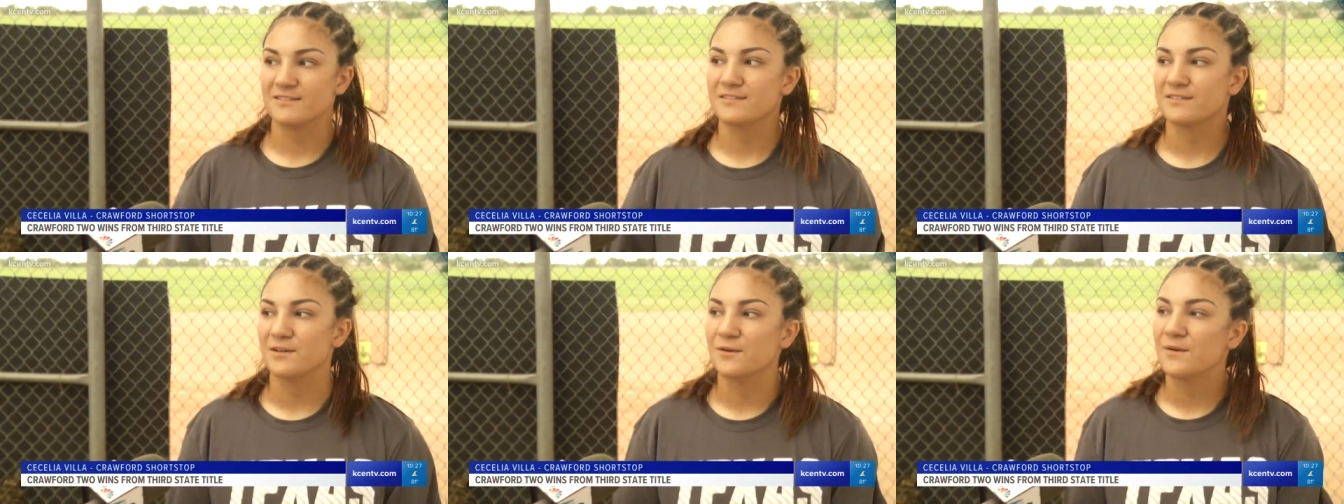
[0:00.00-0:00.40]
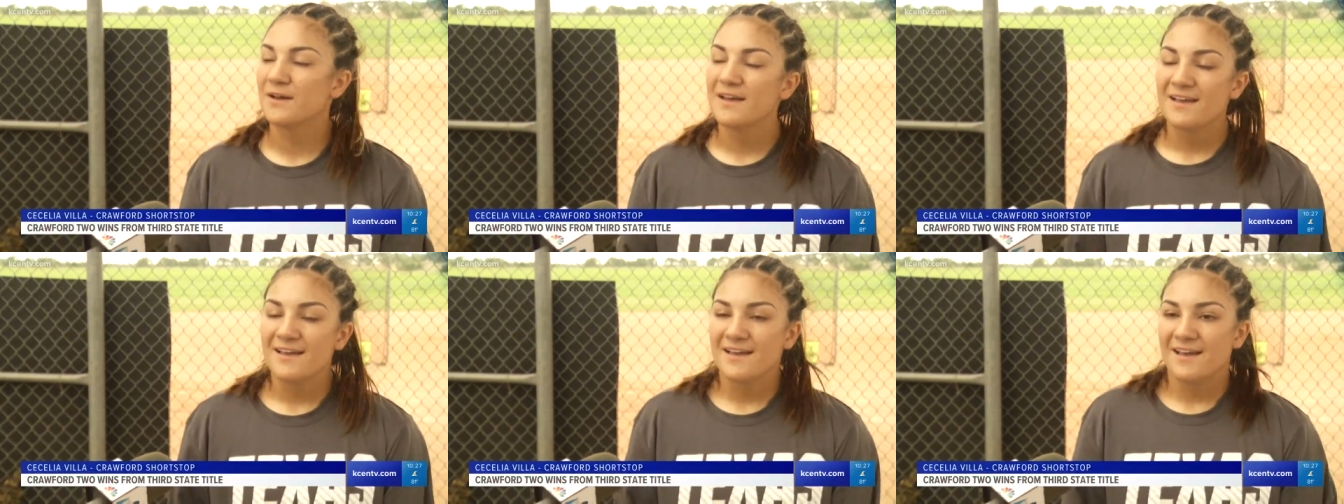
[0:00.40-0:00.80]
So
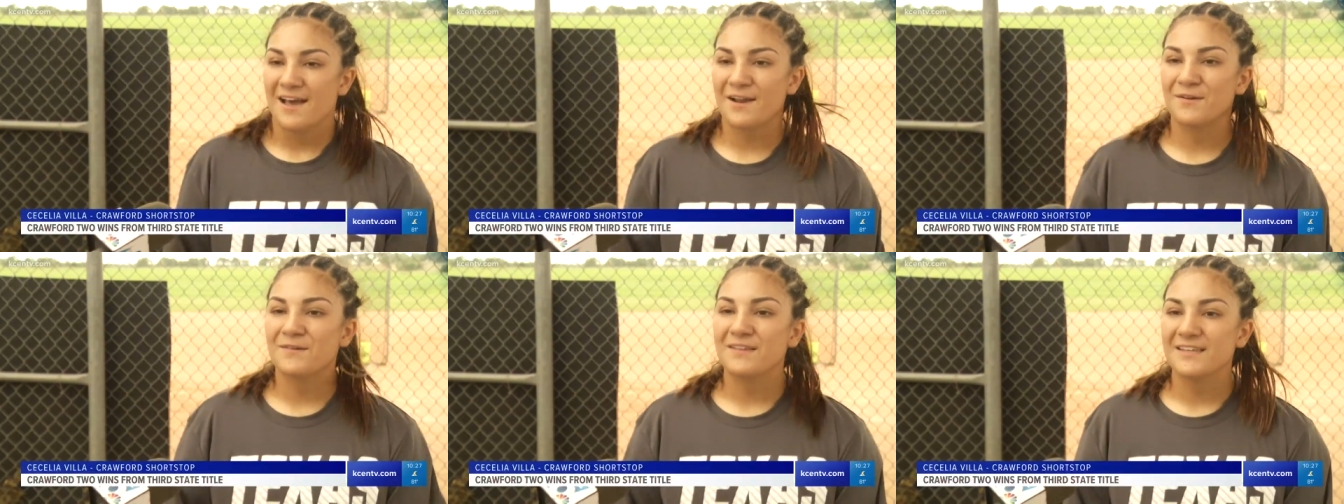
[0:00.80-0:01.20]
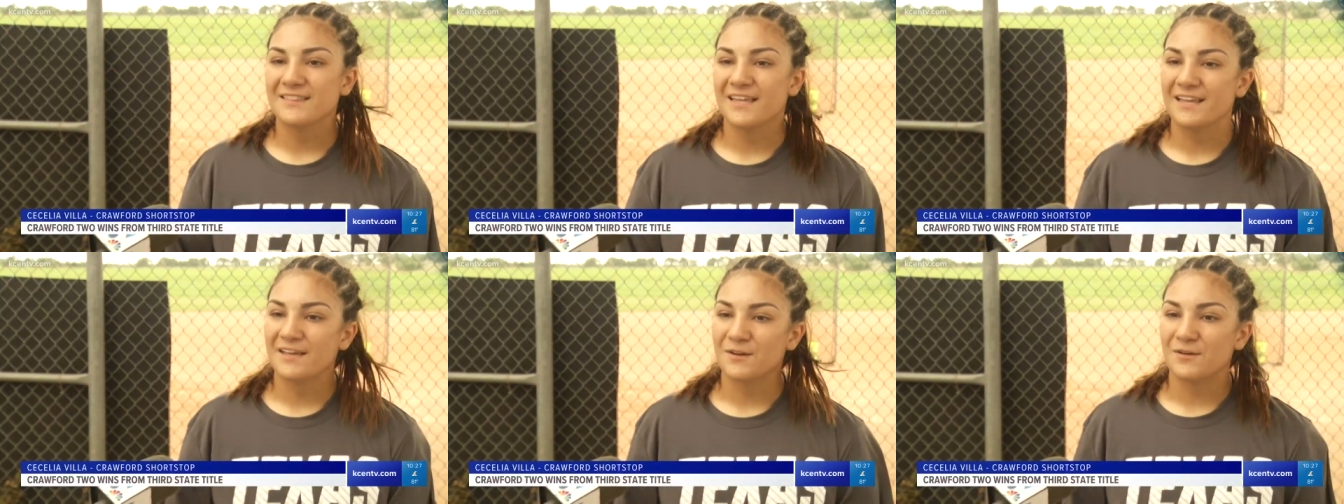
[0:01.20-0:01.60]
I don't really
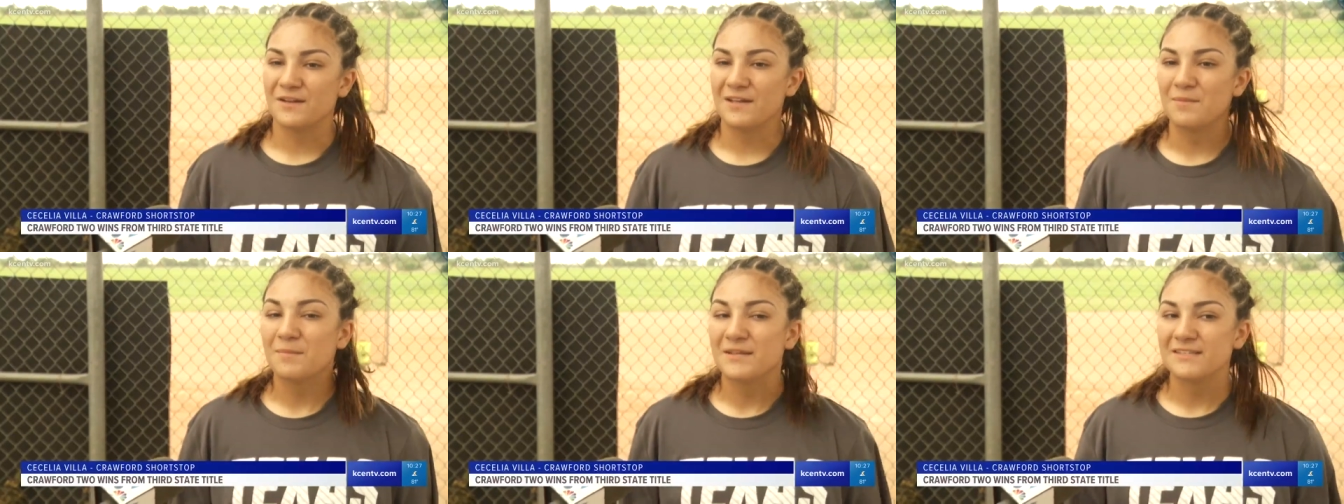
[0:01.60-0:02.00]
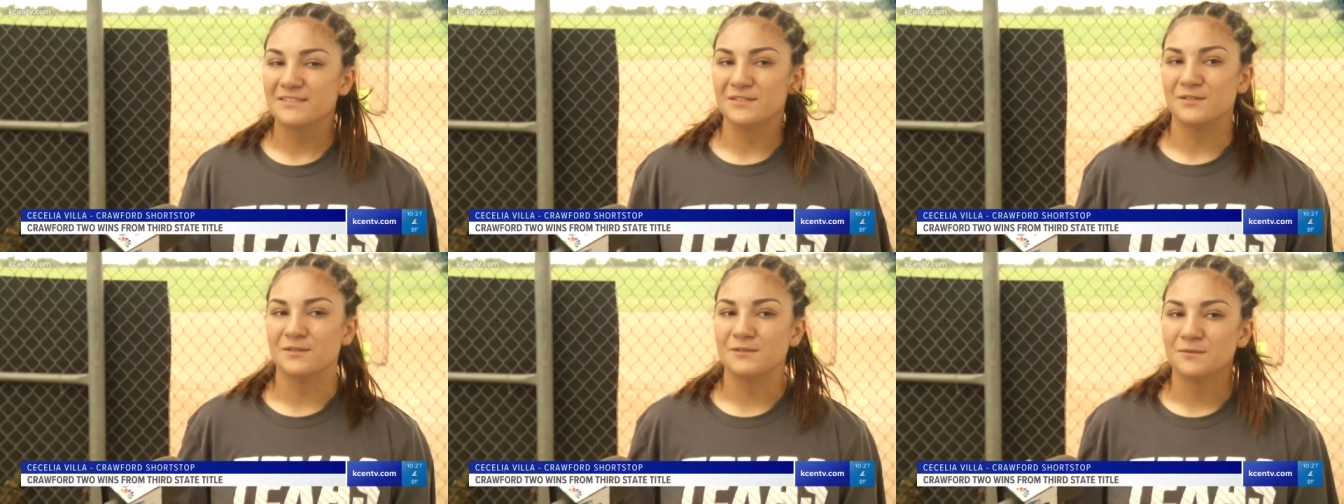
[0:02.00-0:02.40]
think it'll hit me
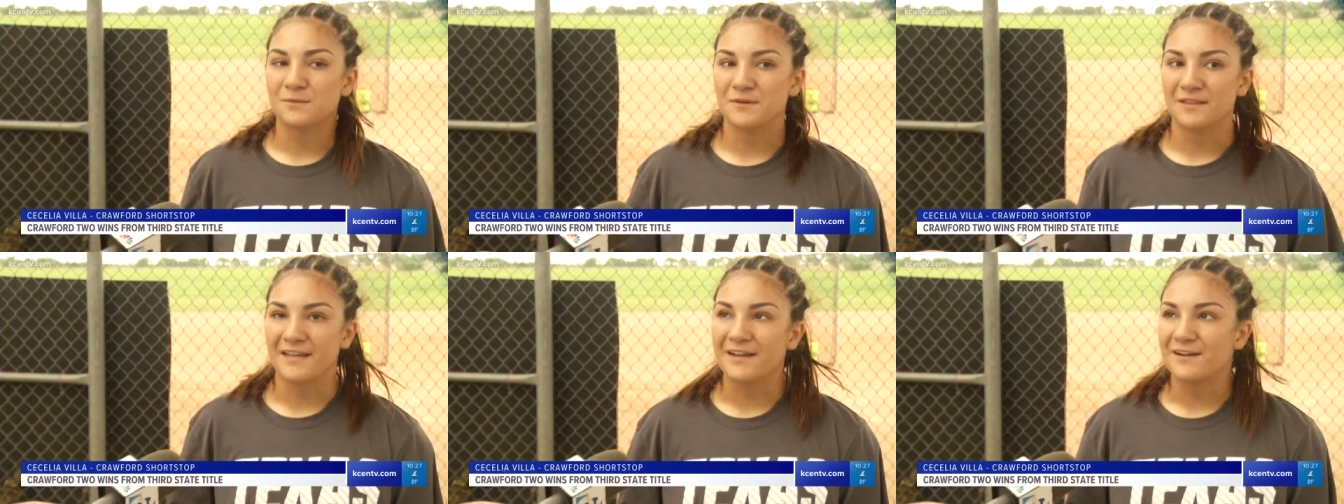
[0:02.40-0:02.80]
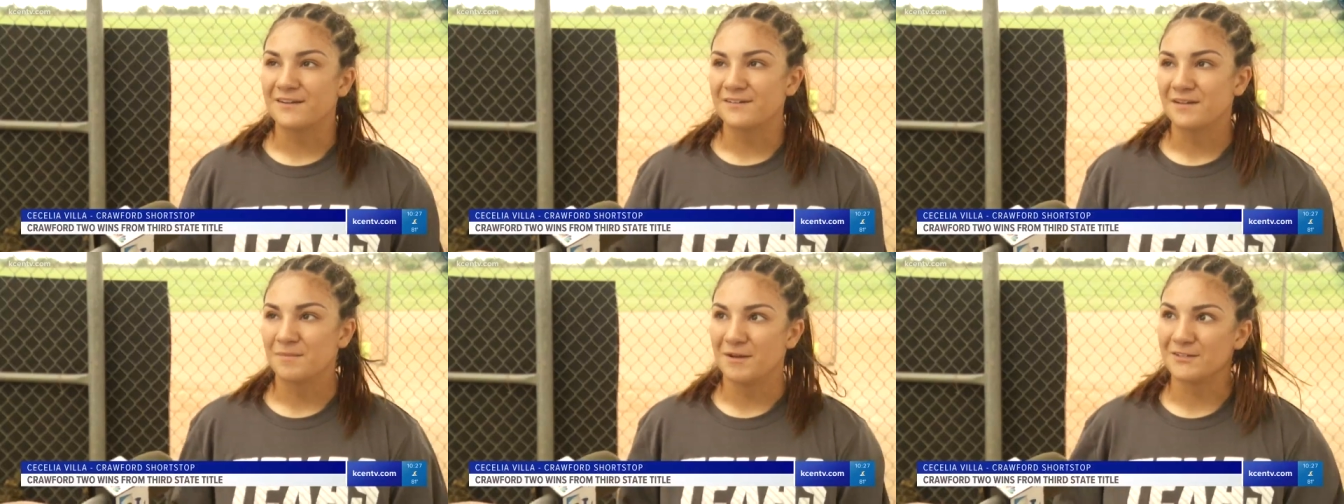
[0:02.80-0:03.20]
till we're
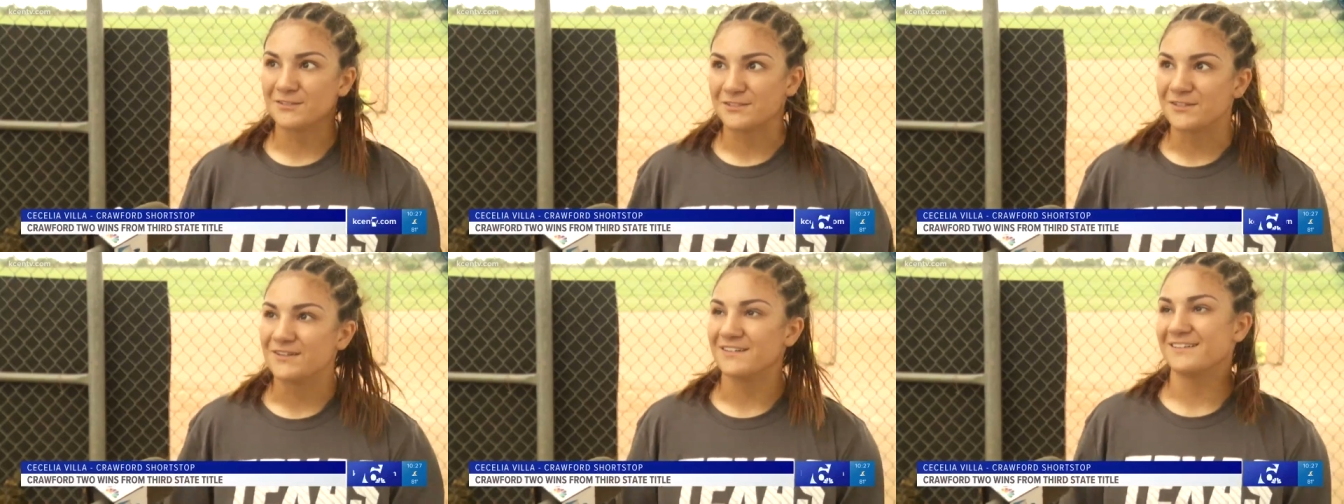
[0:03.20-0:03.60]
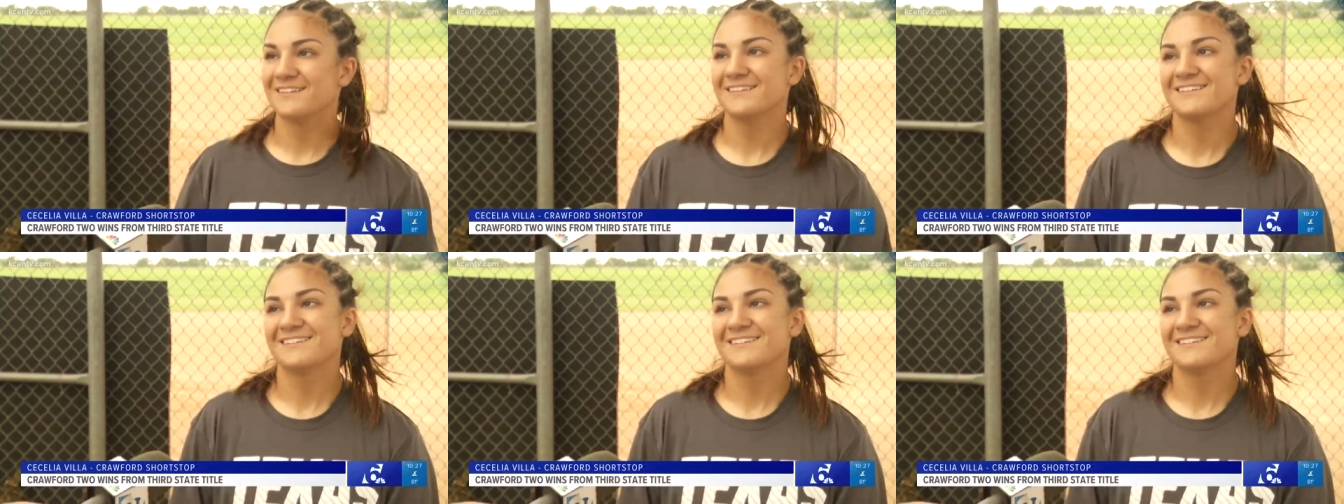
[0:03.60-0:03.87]
there about to start.